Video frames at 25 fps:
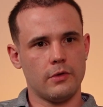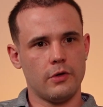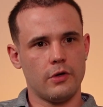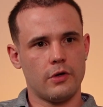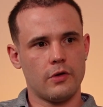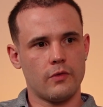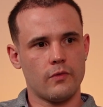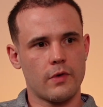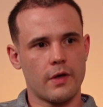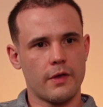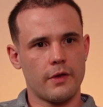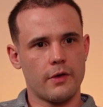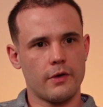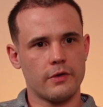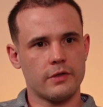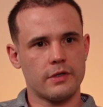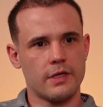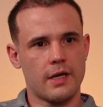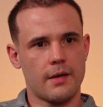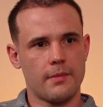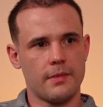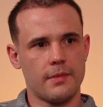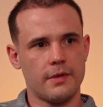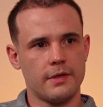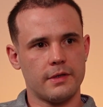You can run those
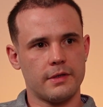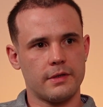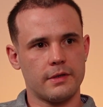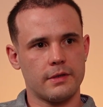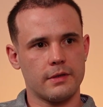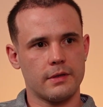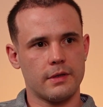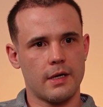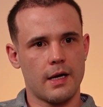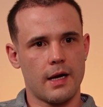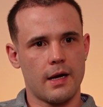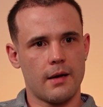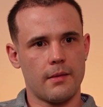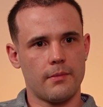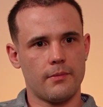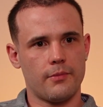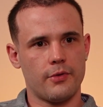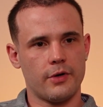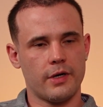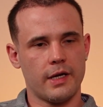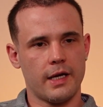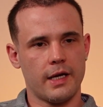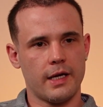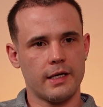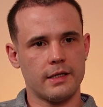numbers
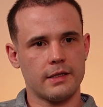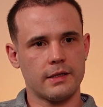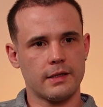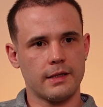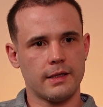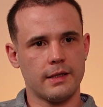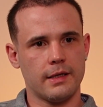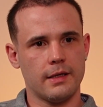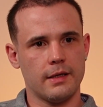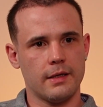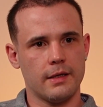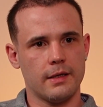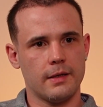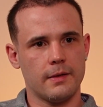pretty easily.